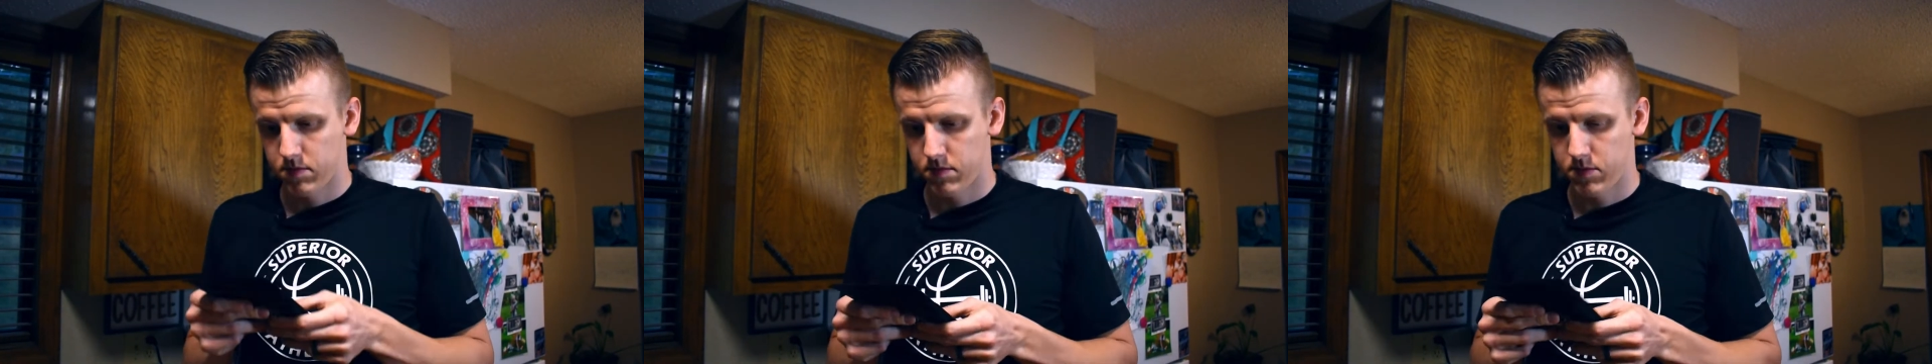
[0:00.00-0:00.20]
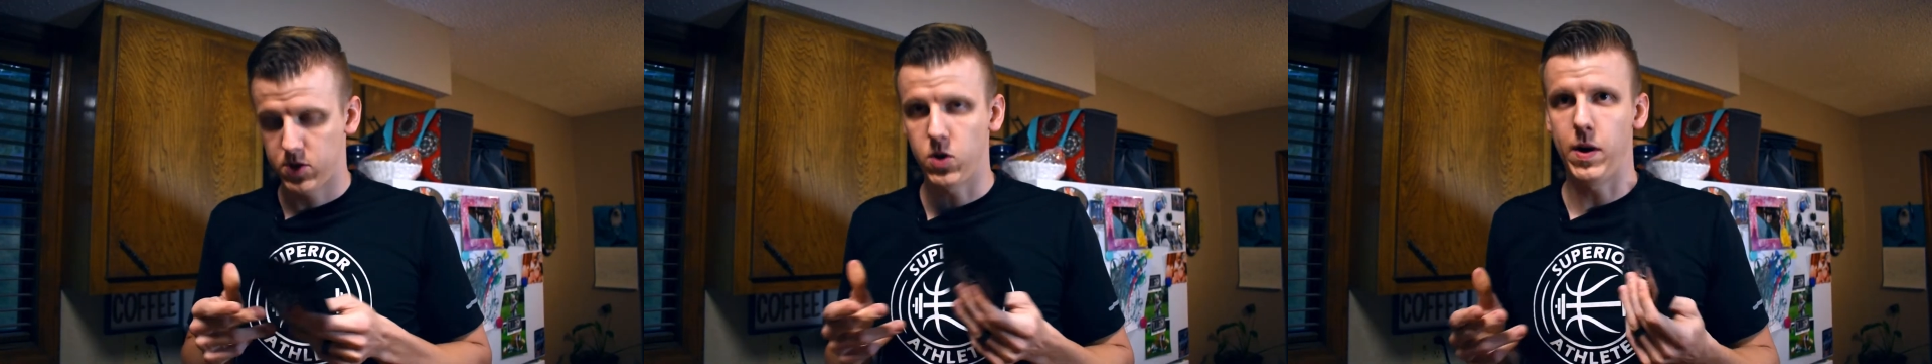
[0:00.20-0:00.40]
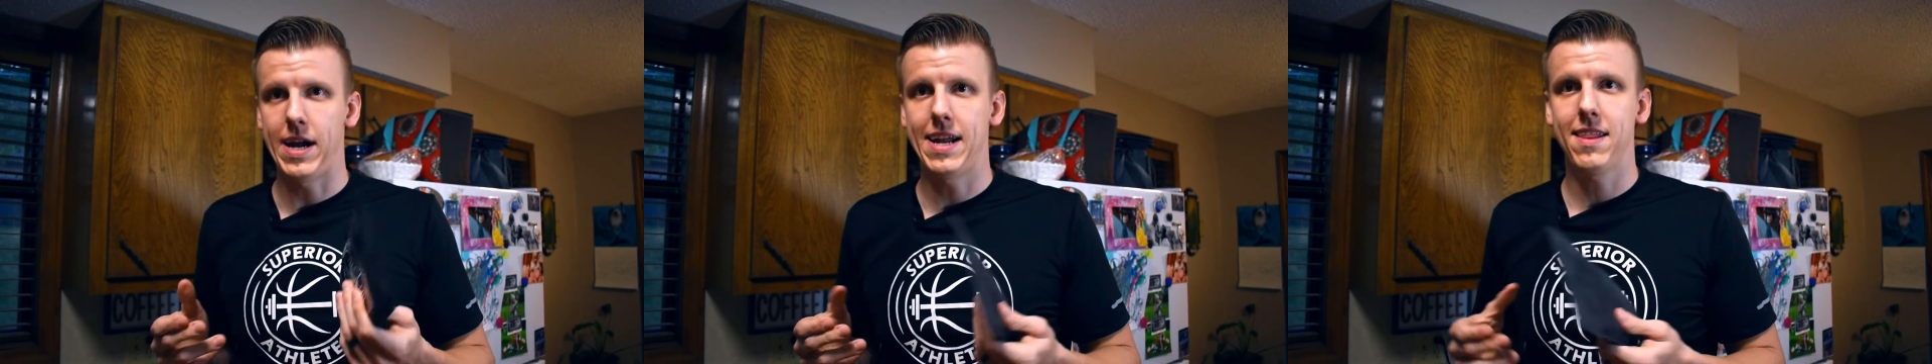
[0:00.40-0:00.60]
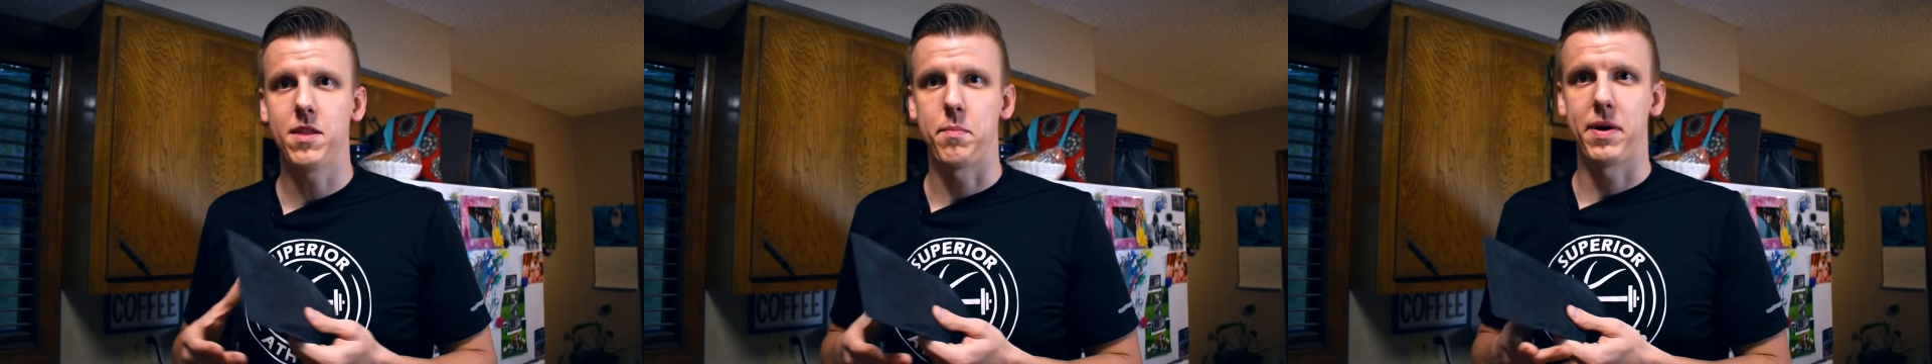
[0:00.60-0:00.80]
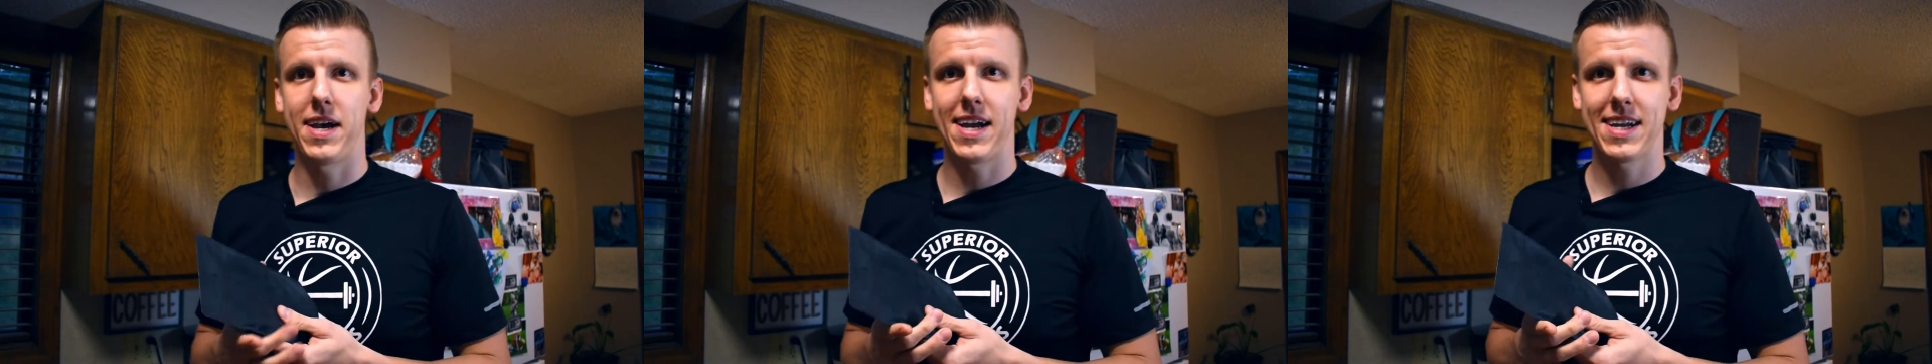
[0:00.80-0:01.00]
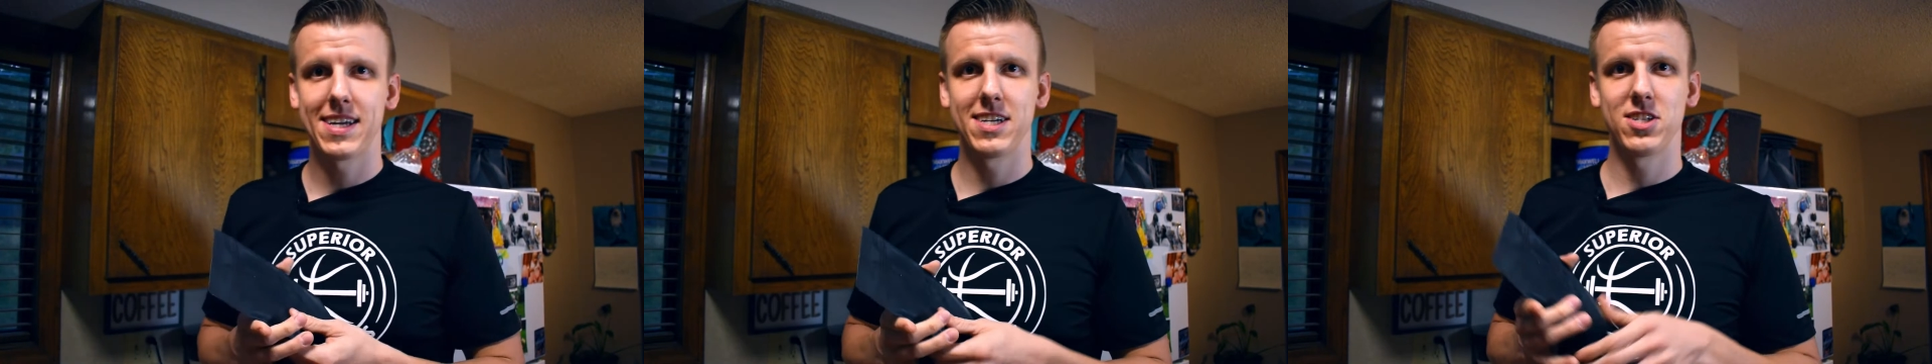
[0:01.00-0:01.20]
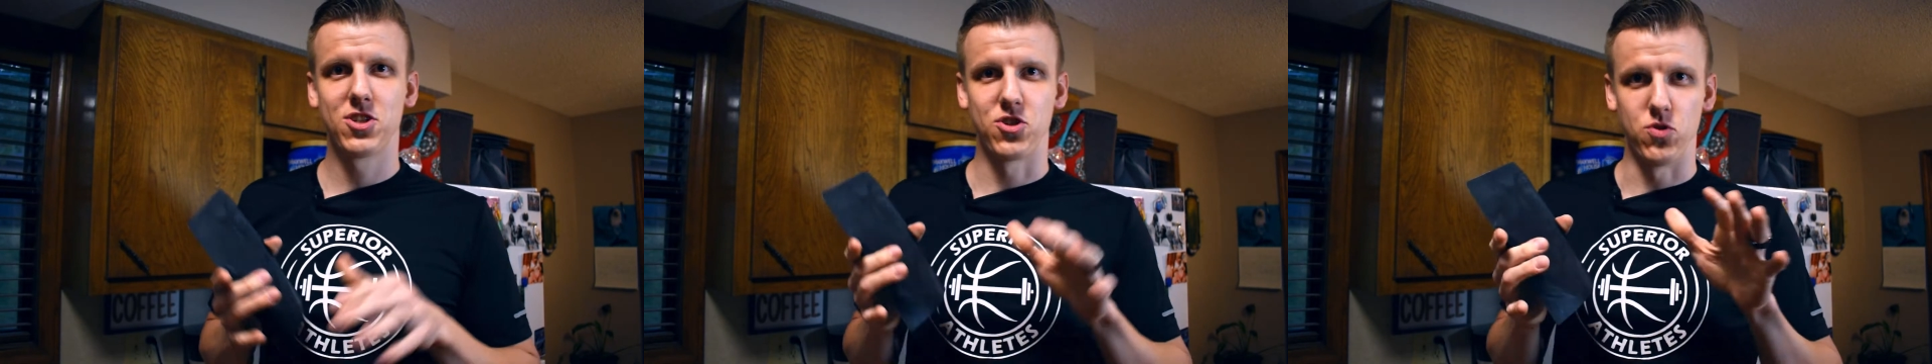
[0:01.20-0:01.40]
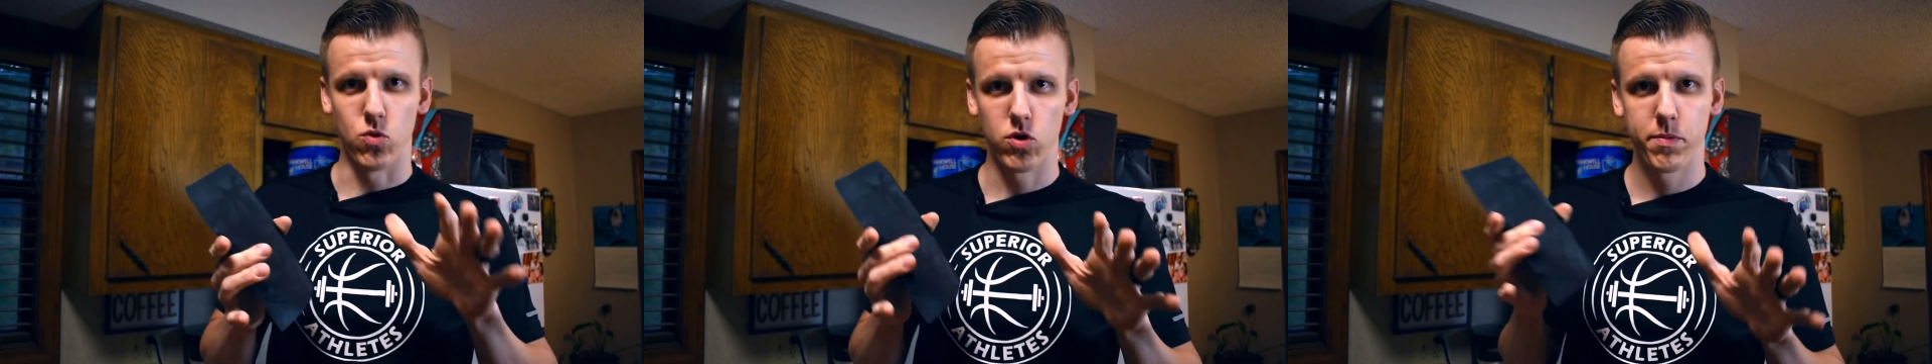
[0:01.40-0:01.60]
So out of the package,
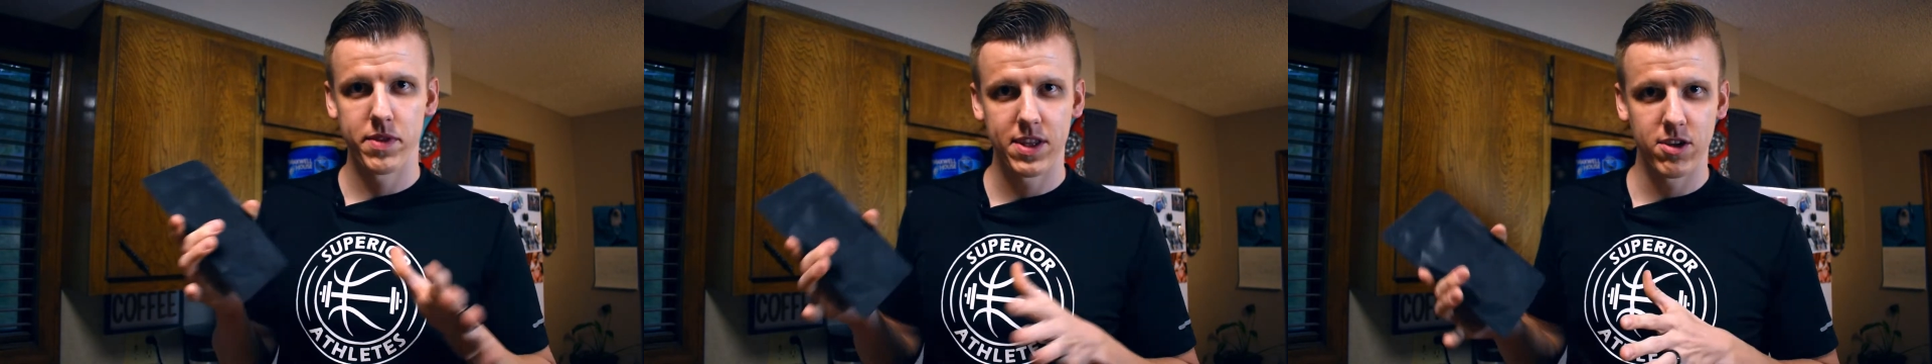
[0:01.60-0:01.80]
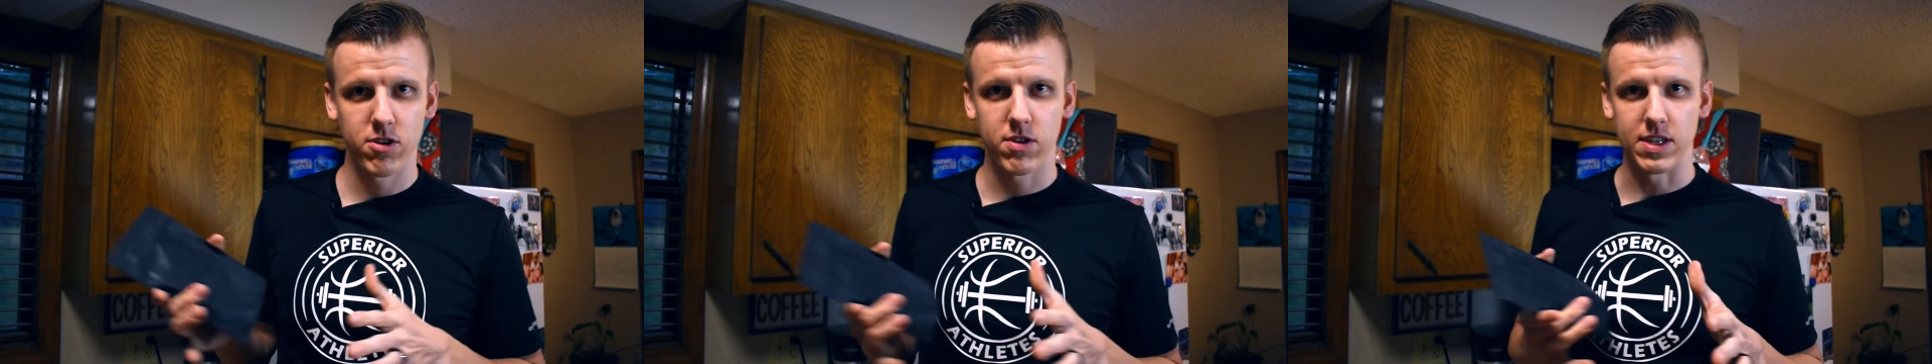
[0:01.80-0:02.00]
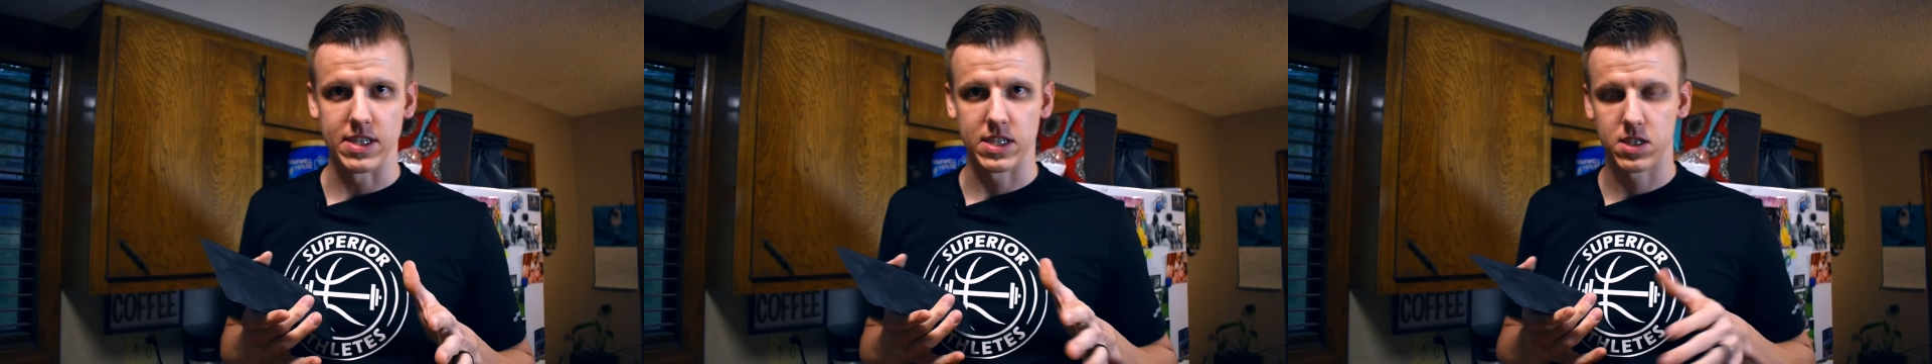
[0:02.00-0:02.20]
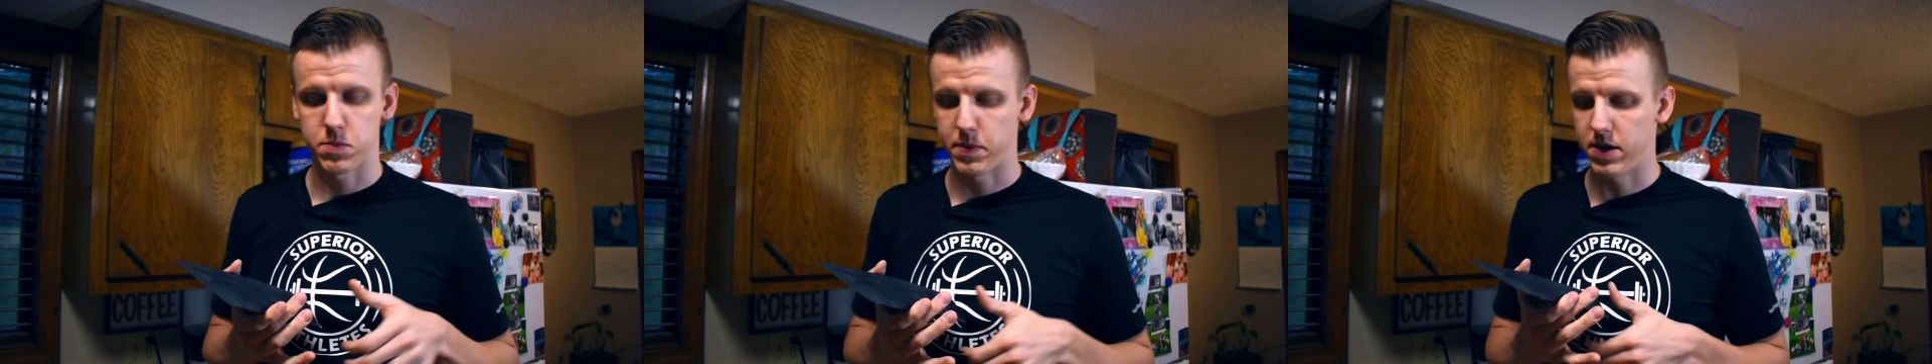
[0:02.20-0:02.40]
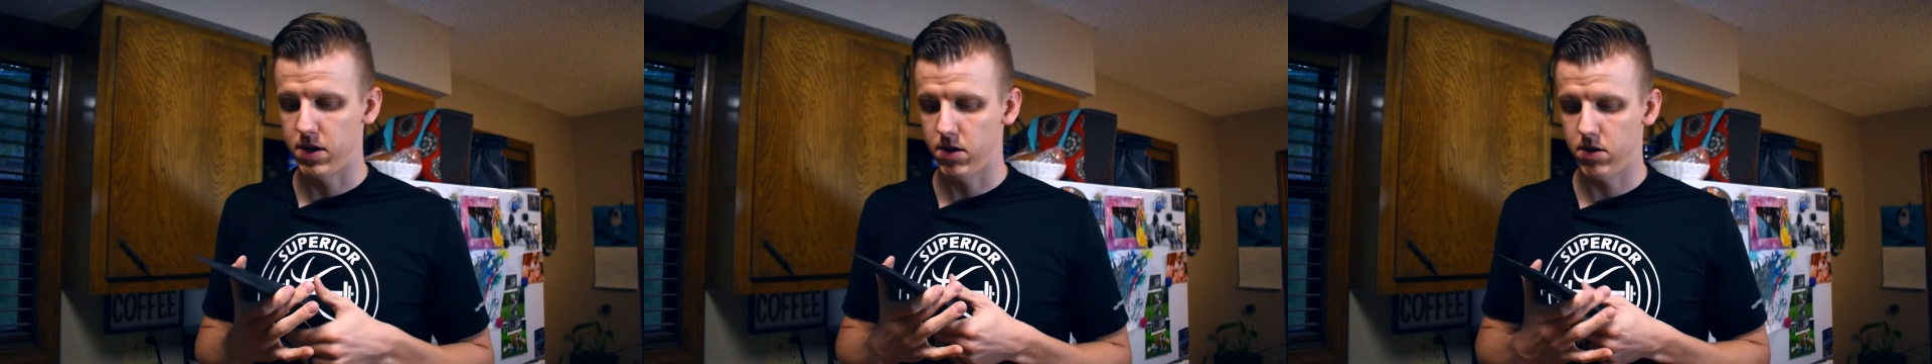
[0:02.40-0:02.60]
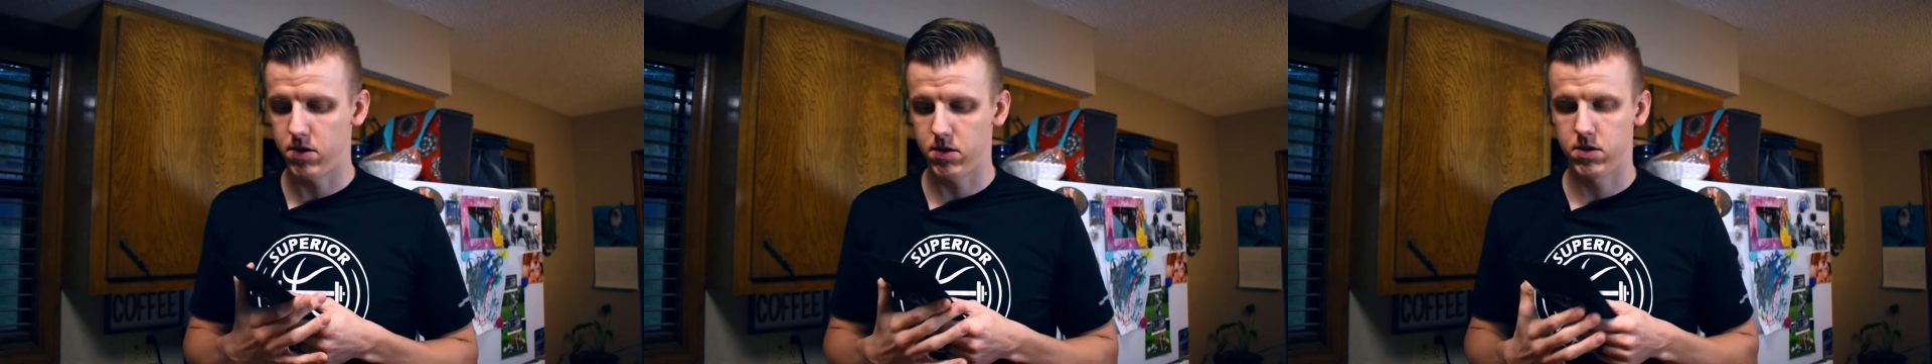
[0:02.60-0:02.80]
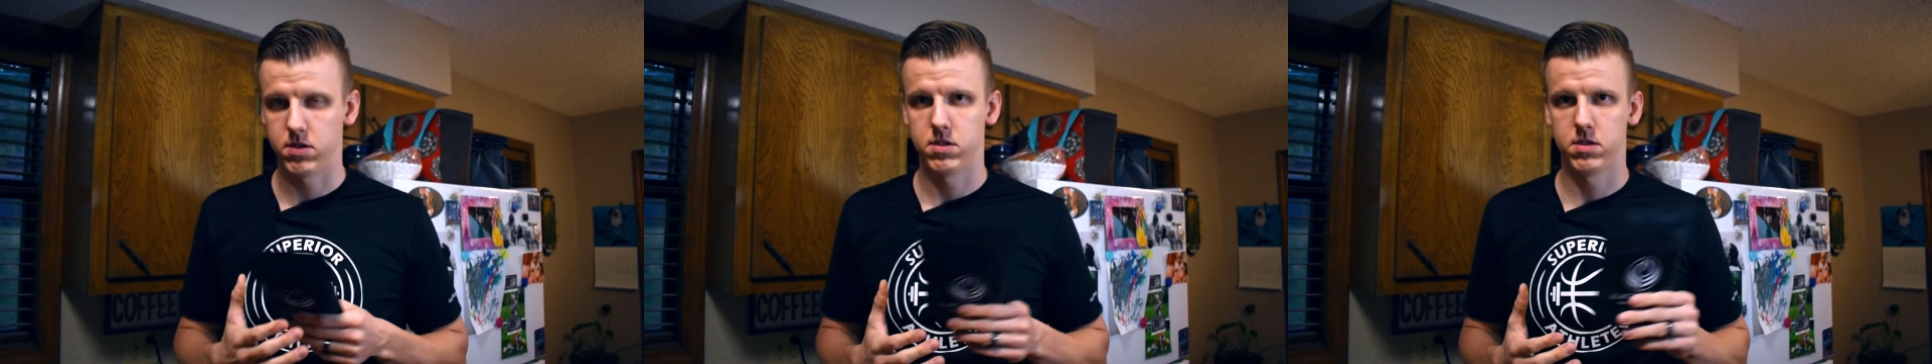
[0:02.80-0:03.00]
normally you can smell